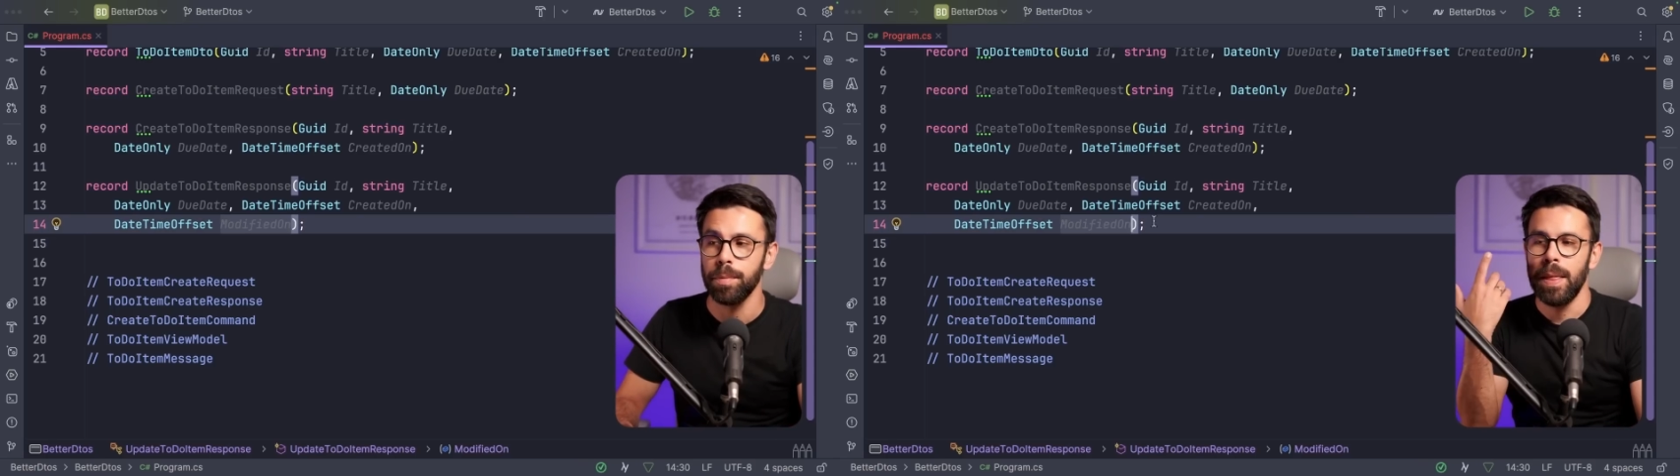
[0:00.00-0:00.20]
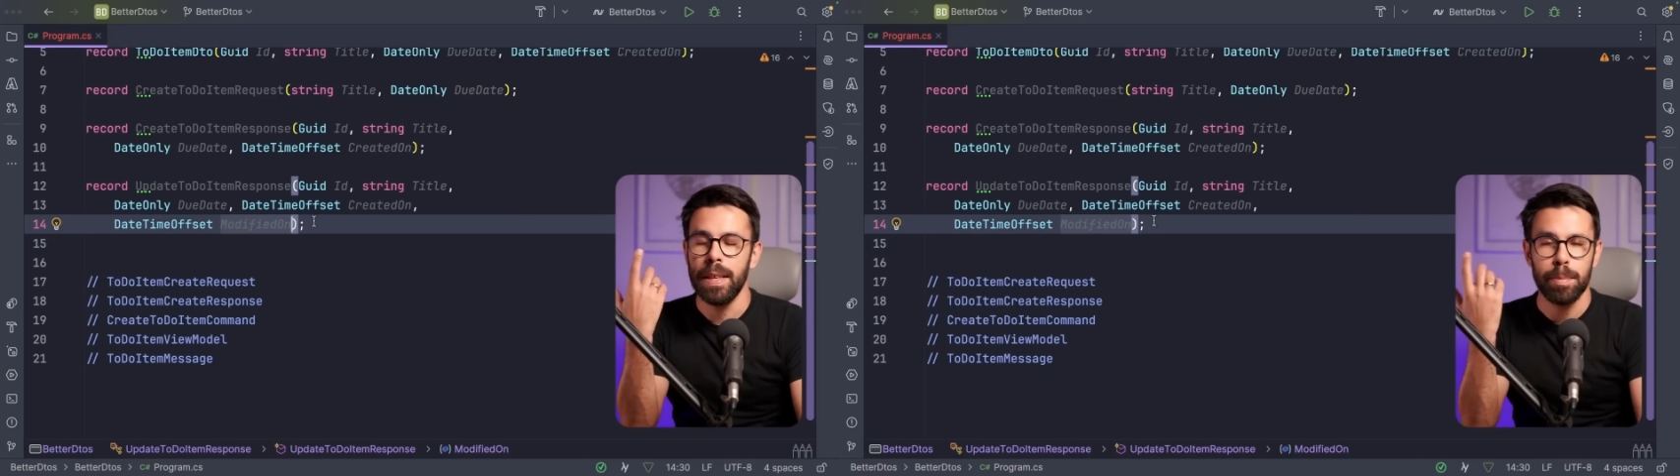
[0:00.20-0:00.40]

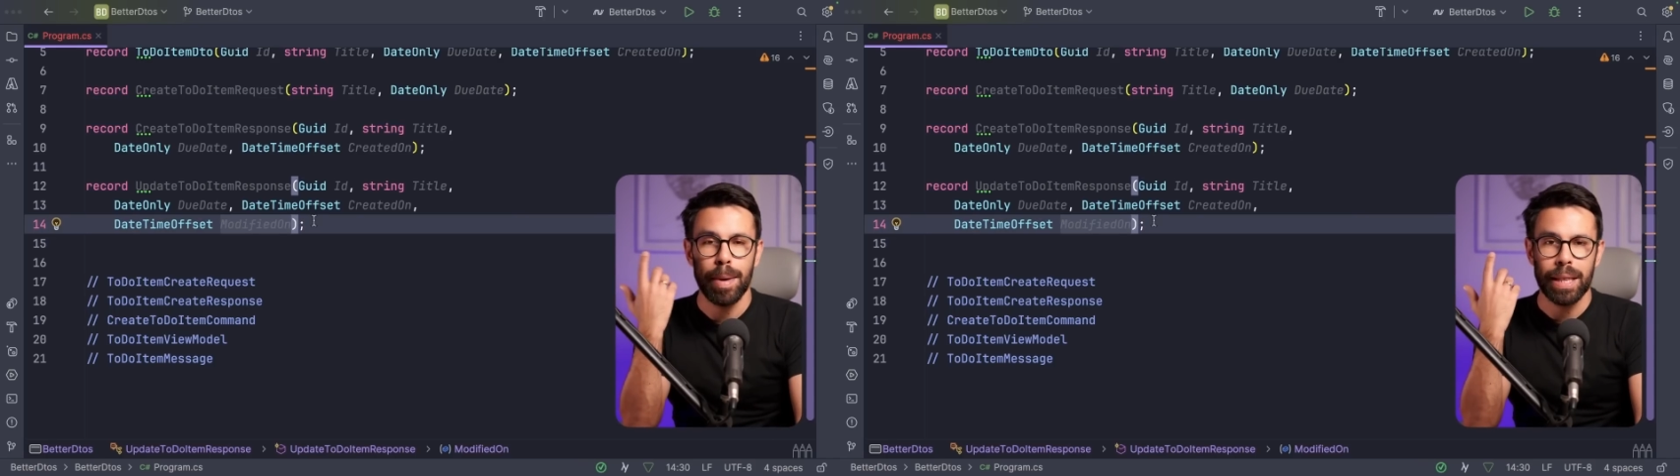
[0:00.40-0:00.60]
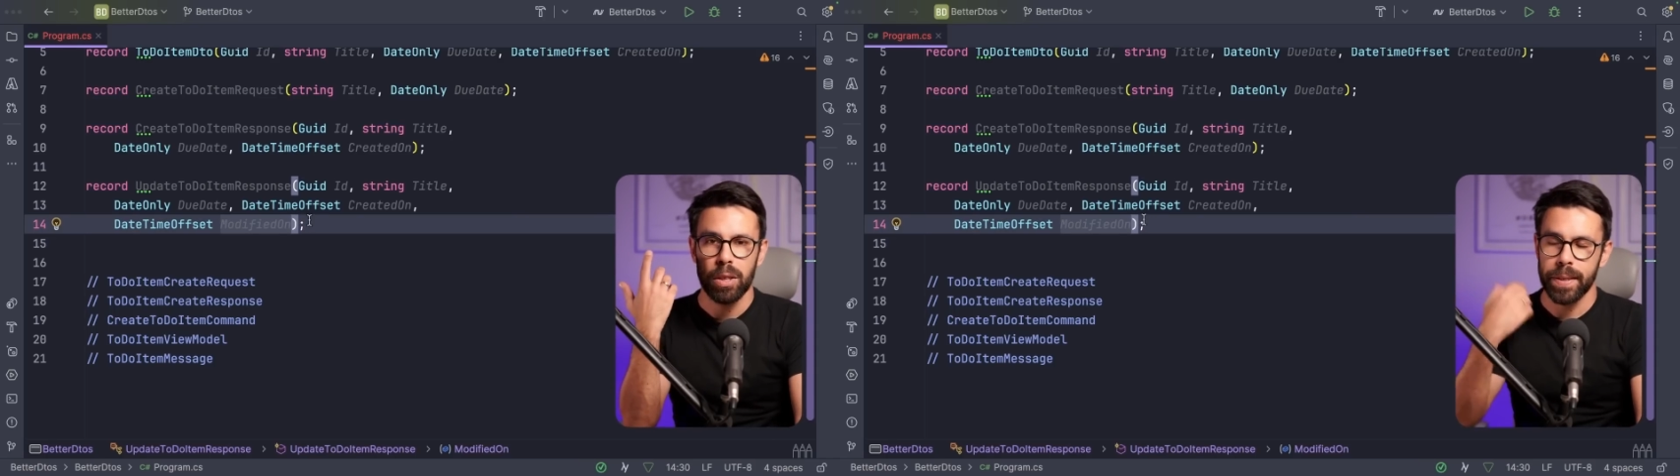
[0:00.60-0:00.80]
This
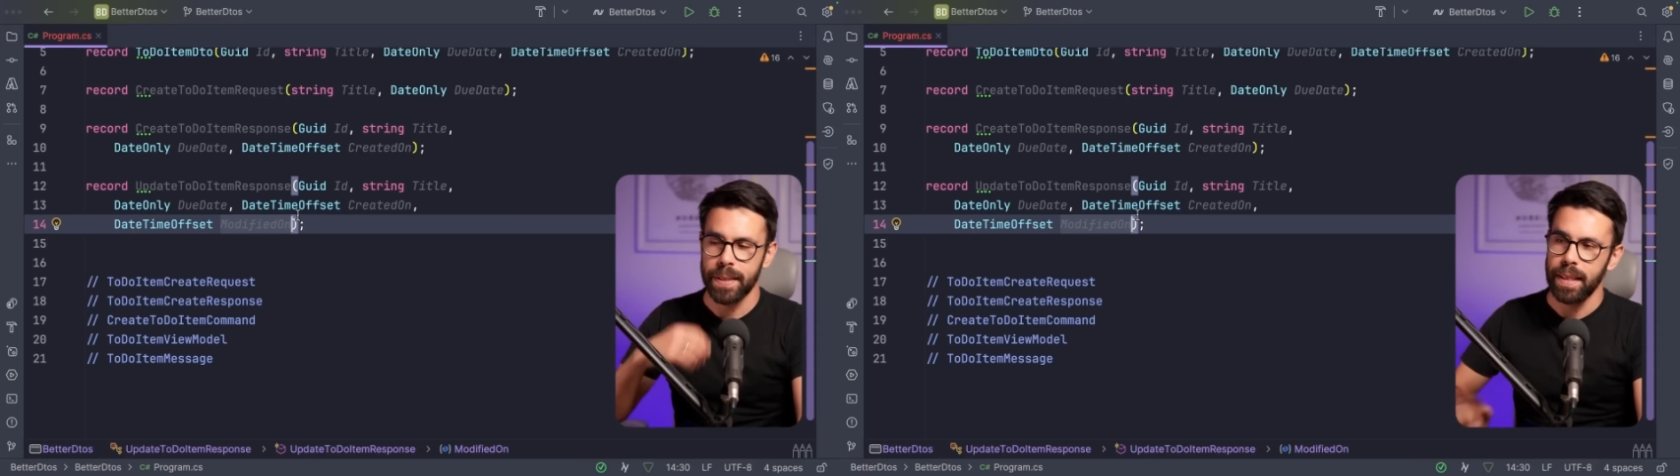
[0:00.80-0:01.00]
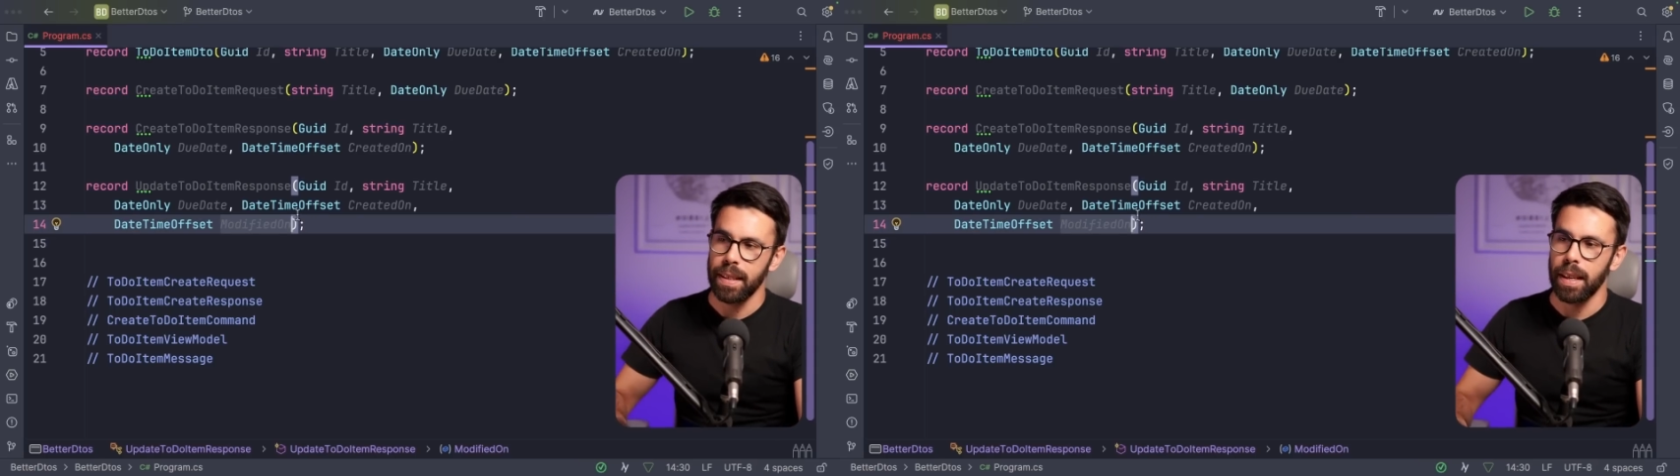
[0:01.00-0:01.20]
might look
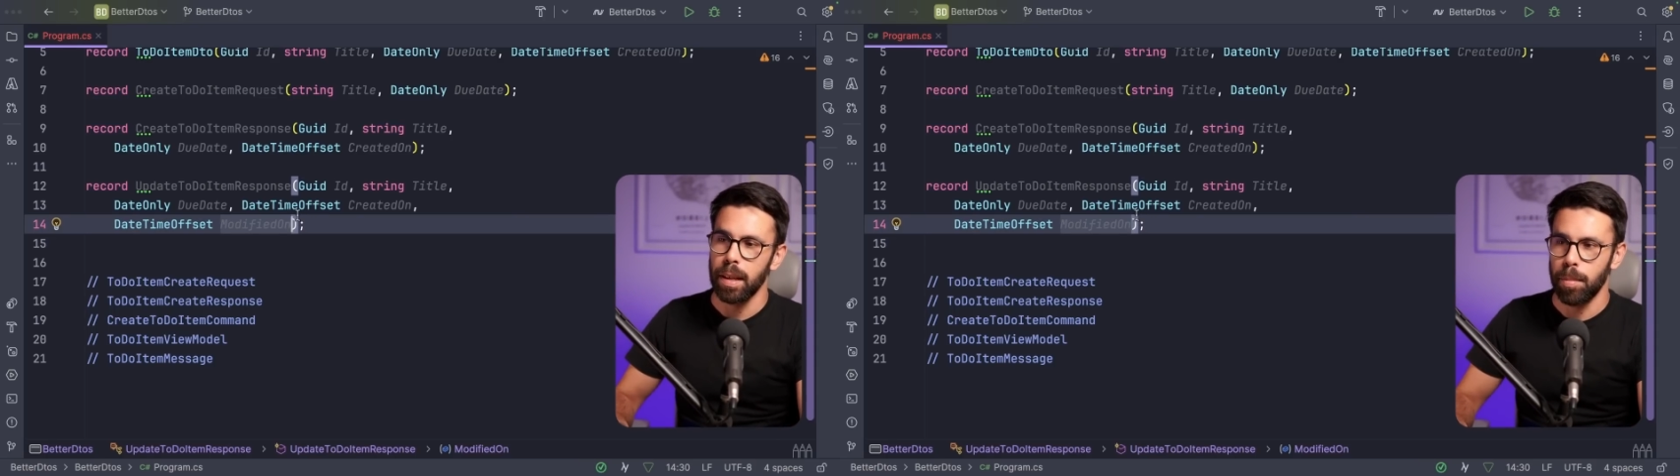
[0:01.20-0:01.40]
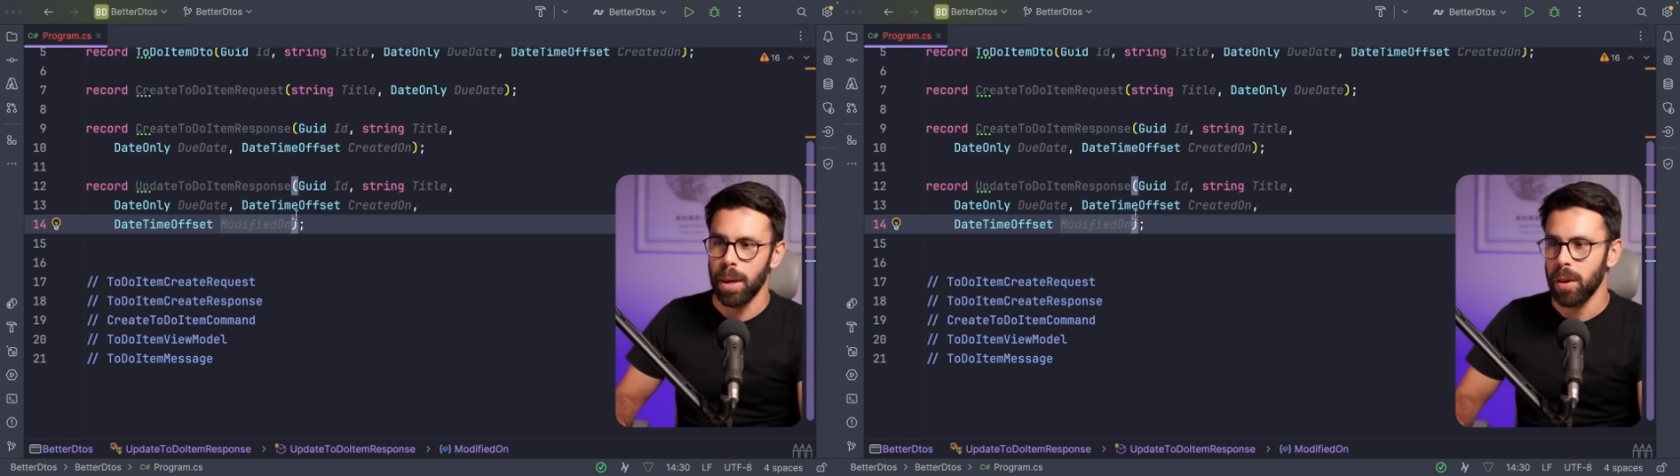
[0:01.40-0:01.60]

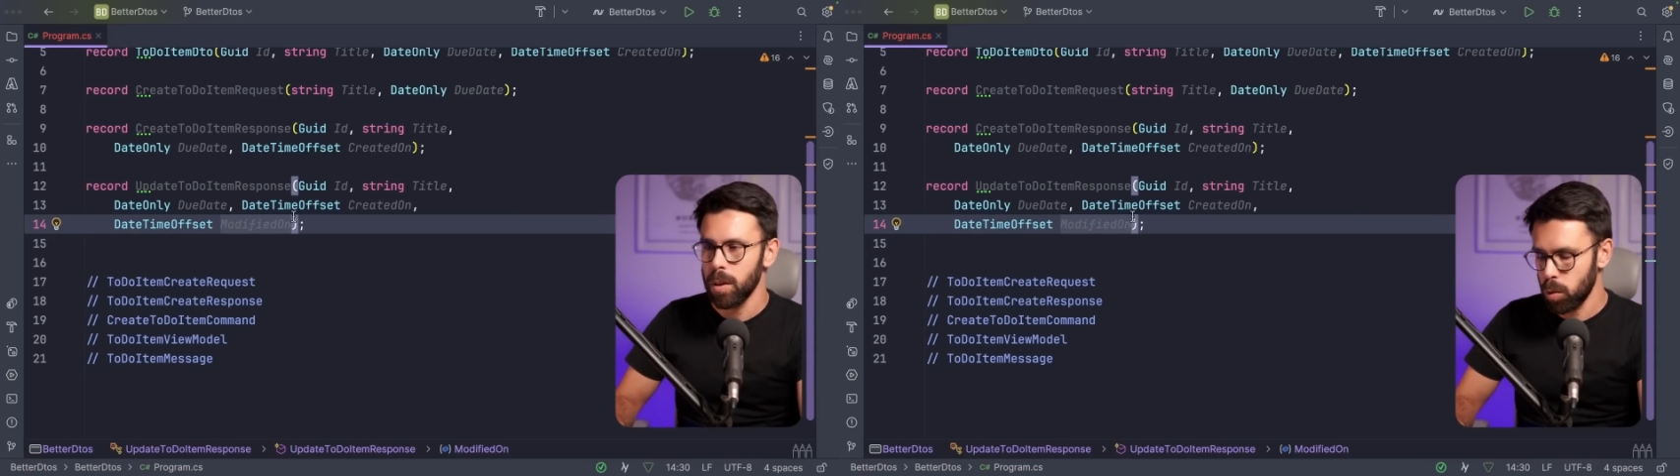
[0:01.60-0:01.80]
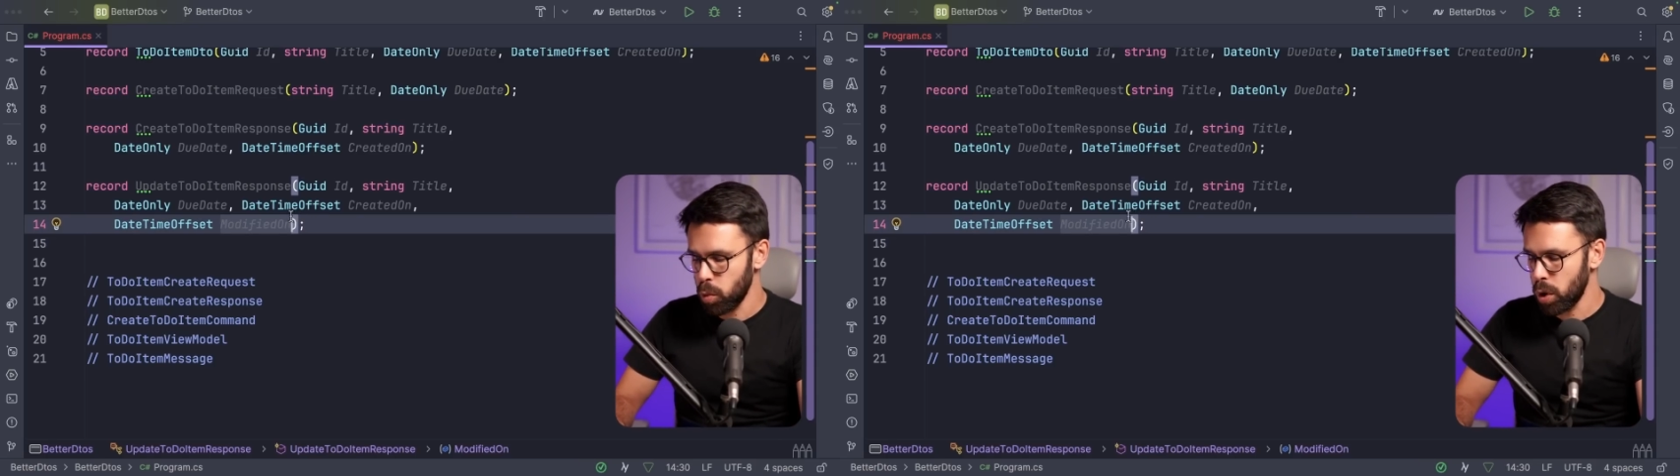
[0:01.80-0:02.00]
silly
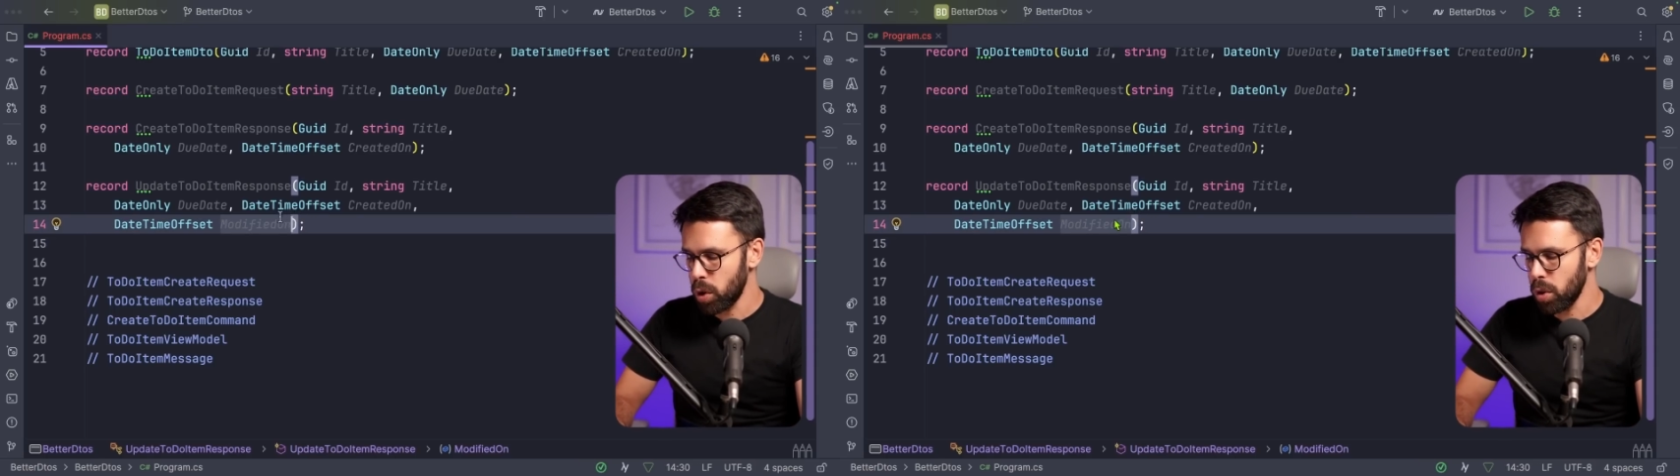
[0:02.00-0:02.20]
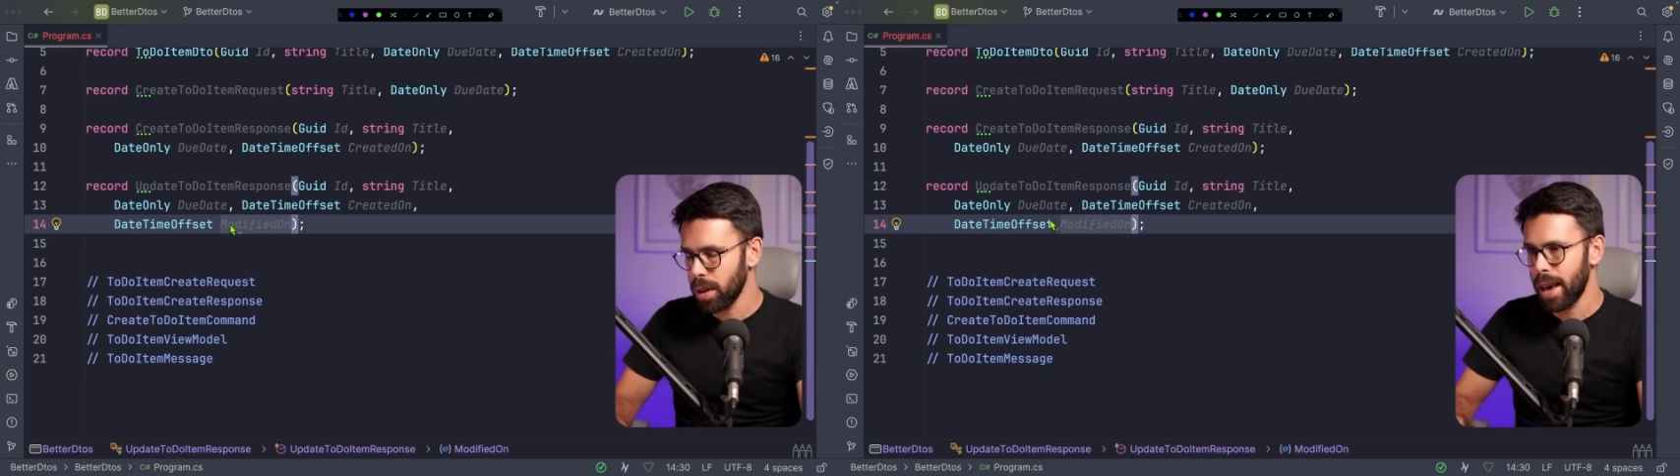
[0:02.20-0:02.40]
because we
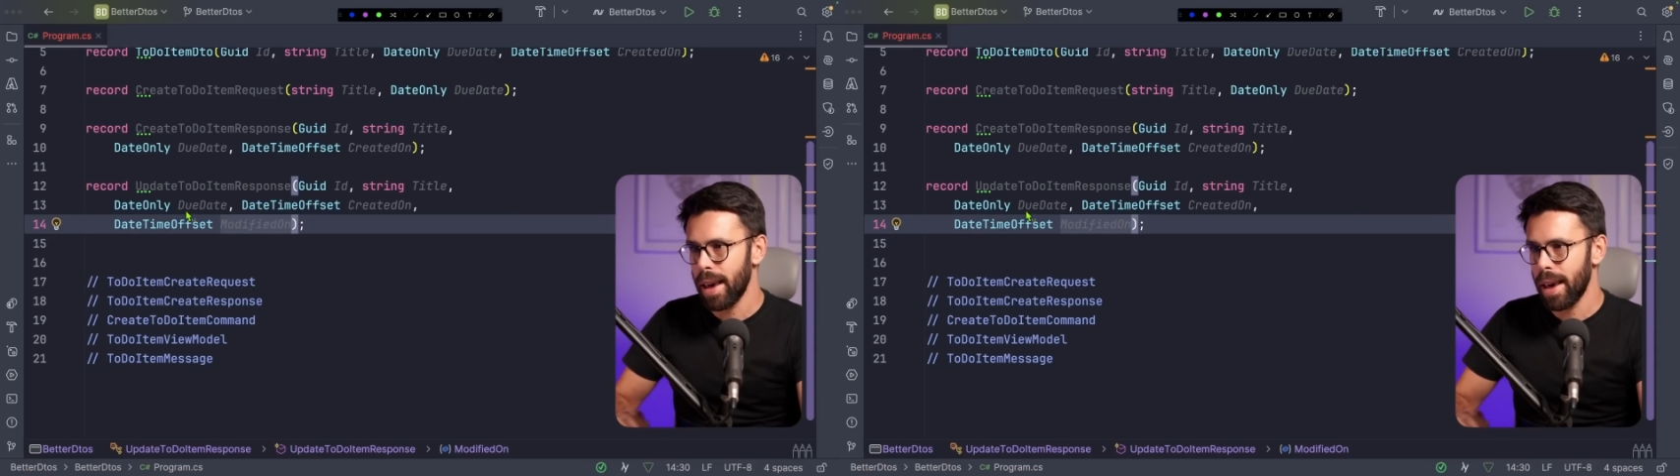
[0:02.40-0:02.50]
could